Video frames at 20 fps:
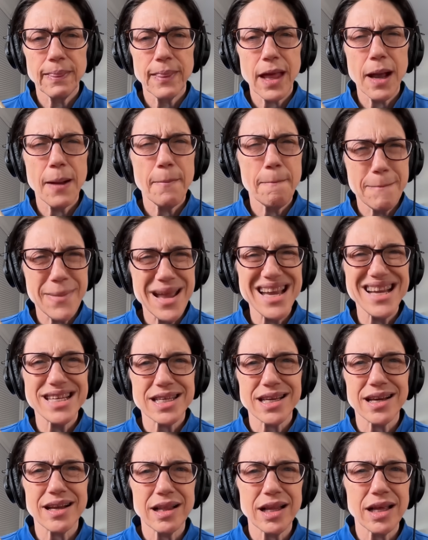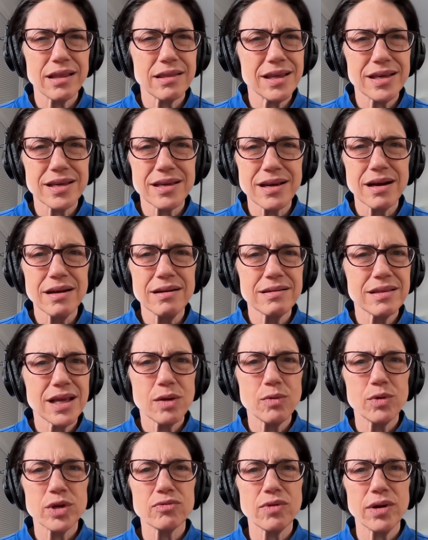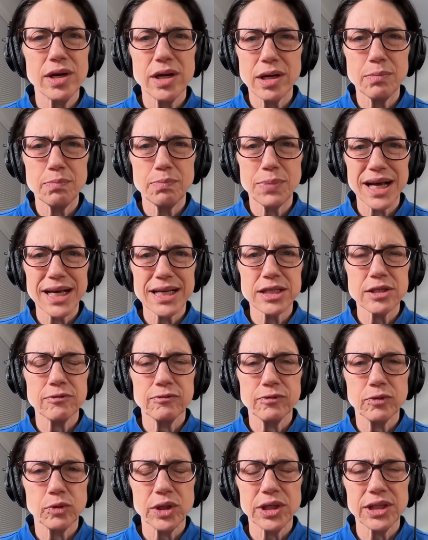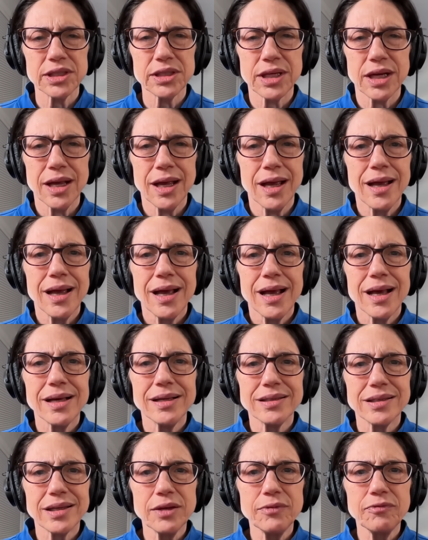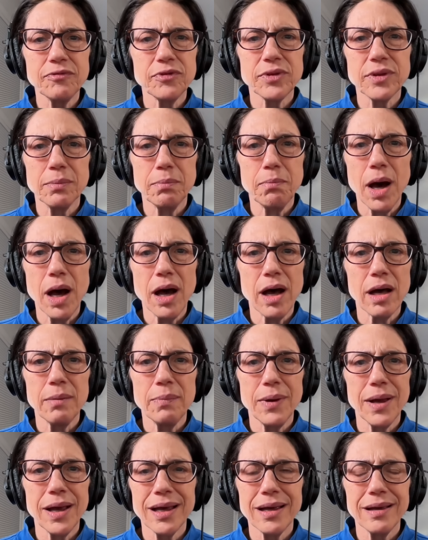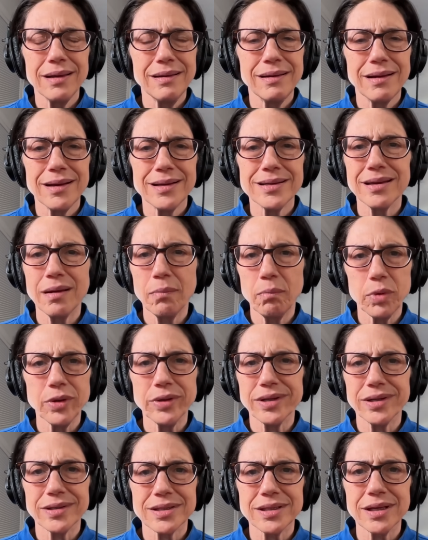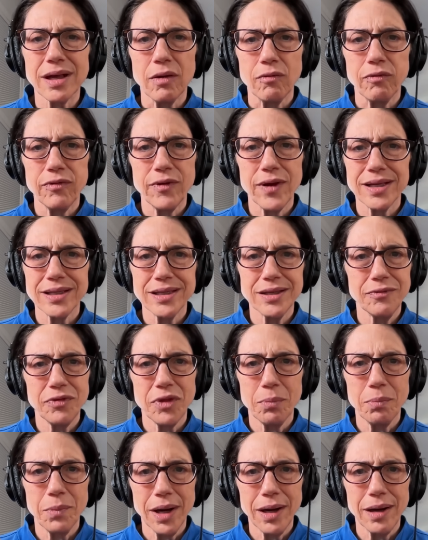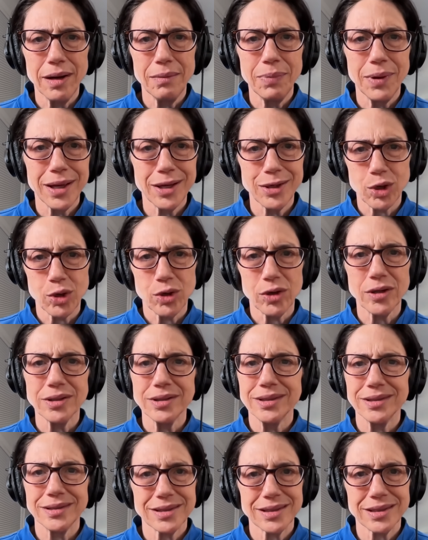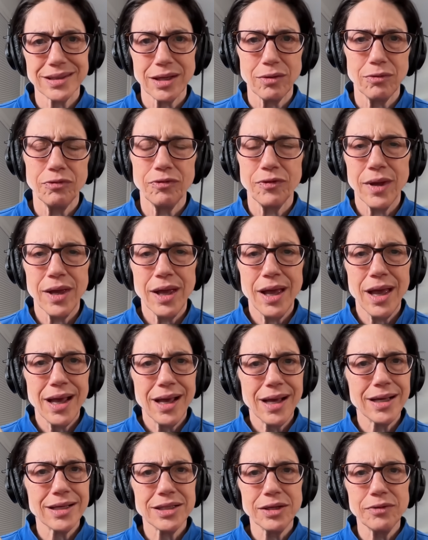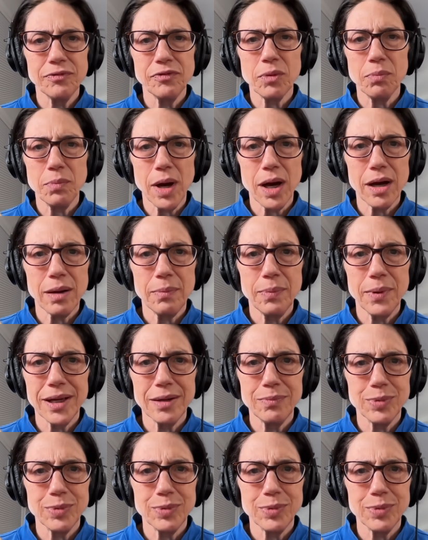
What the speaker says: Amazingly, the entire thing was written in passive voice, as if the mob had assembled itself, as if the mob had called itself, as if the mob had